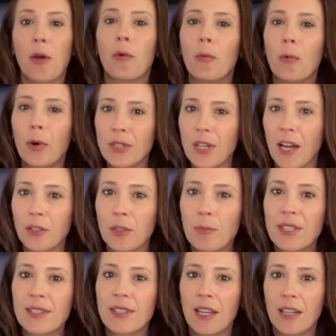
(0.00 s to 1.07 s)
what
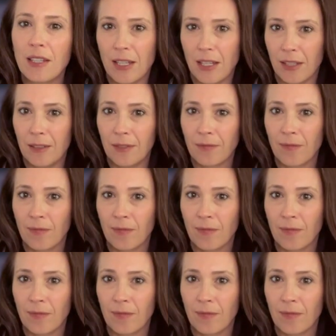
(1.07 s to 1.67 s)
documents they need,